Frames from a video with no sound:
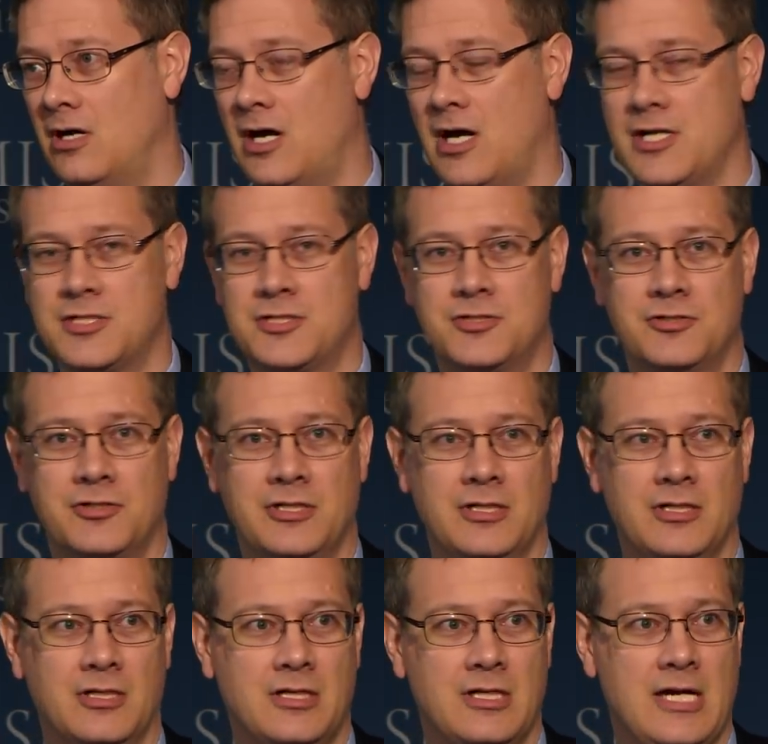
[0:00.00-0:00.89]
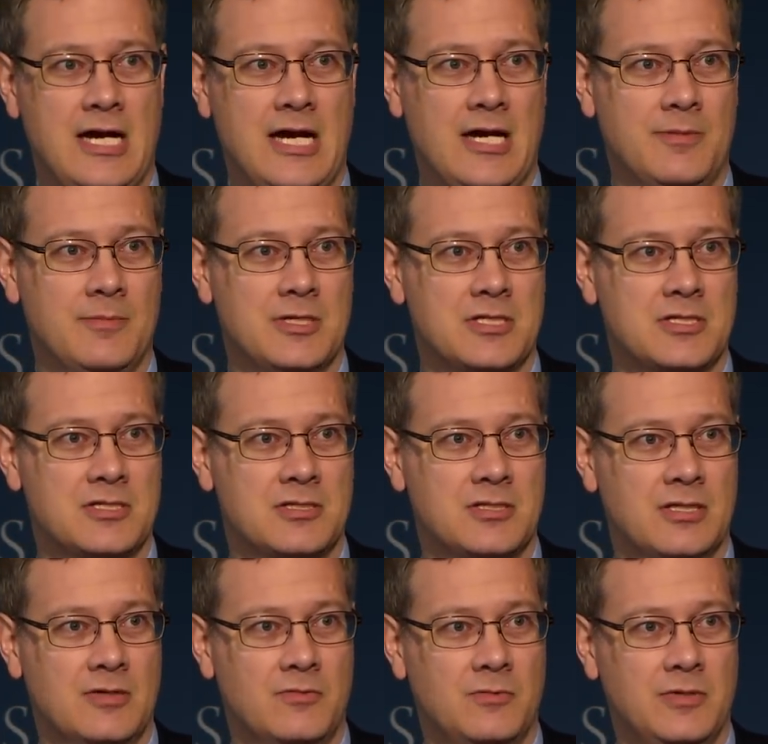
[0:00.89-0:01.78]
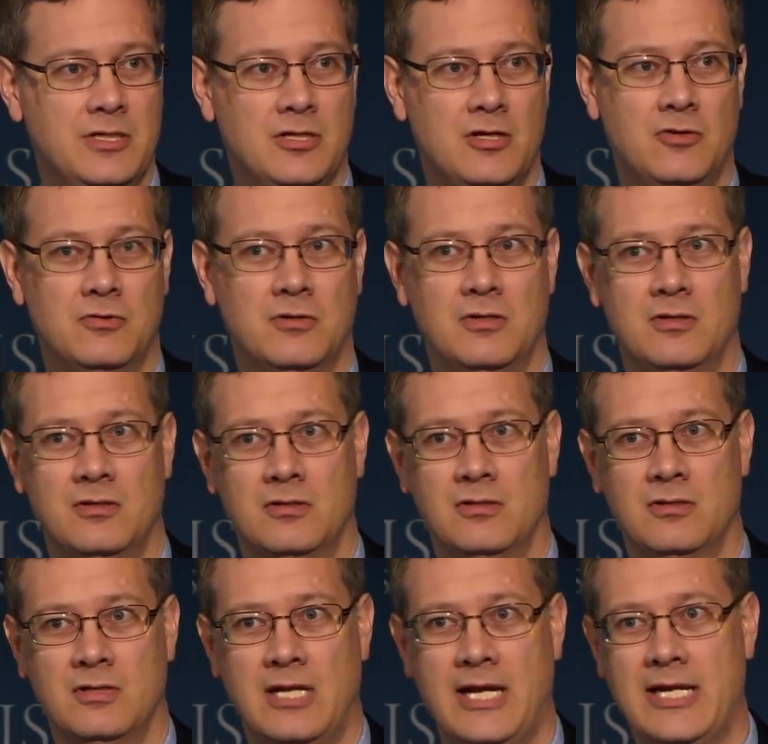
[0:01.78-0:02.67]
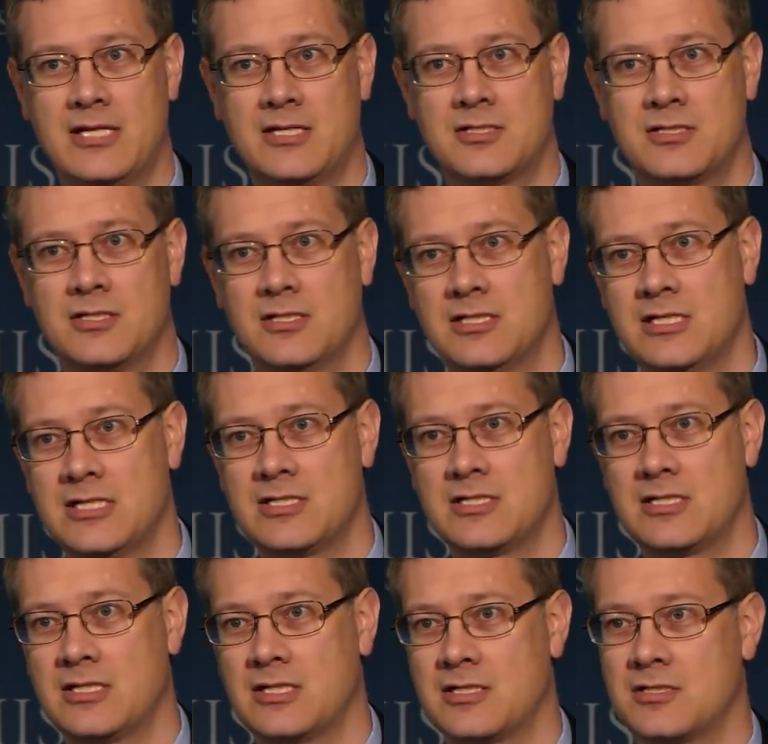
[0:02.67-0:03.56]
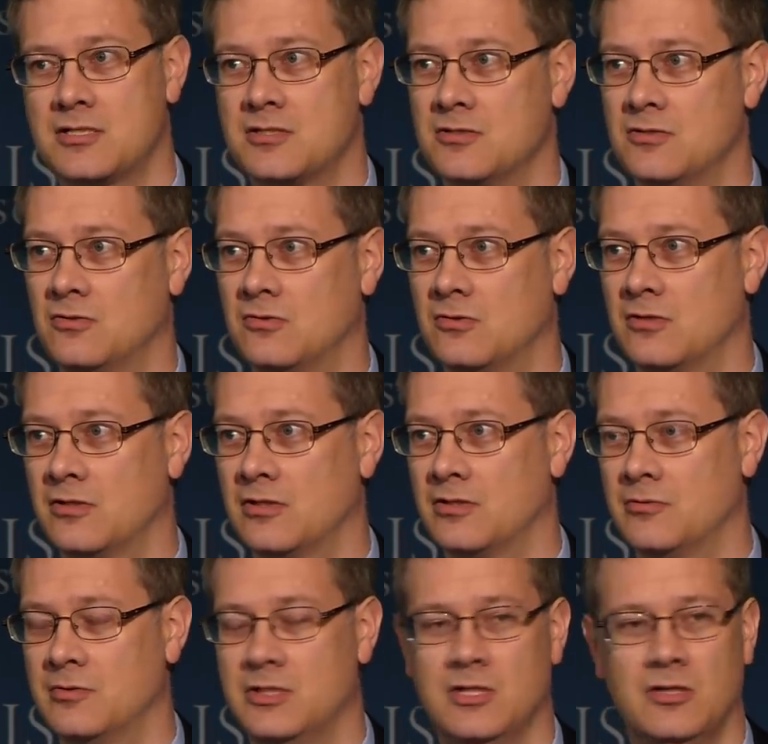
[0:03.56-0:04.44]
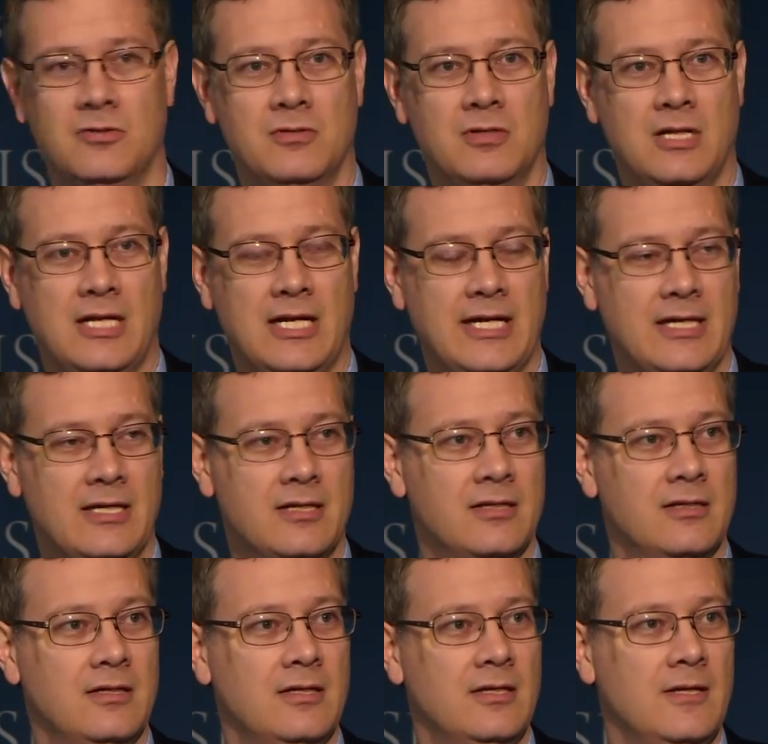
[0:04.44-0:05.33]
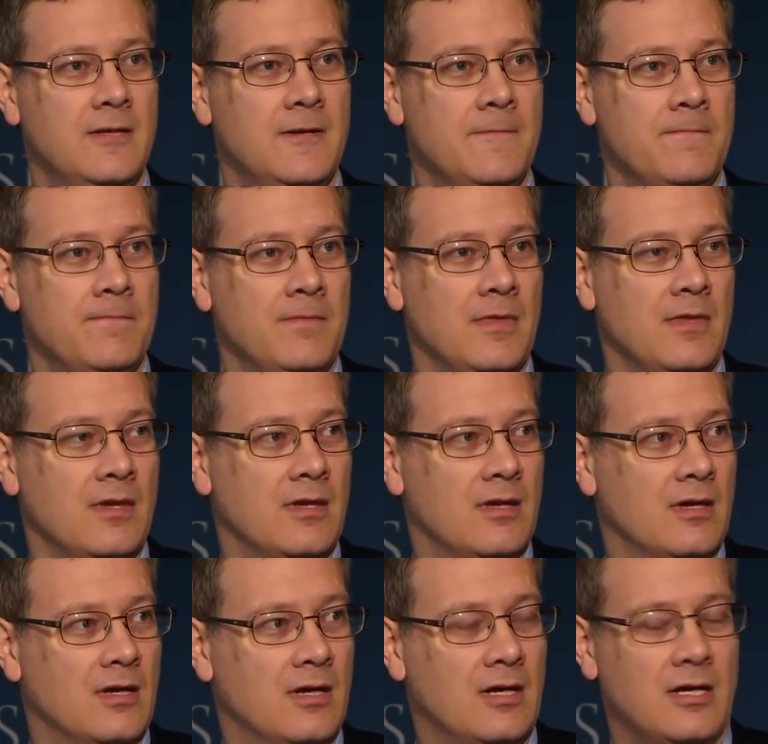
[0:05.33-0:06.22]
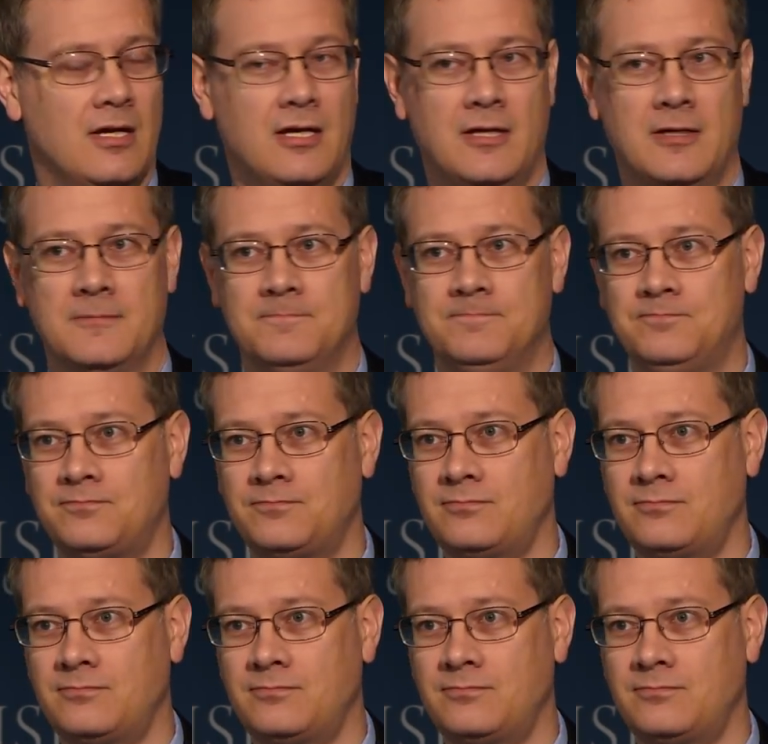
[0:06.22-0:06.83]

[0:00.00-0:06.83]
Austrian economists that we don't like statistics or that we don't like uh,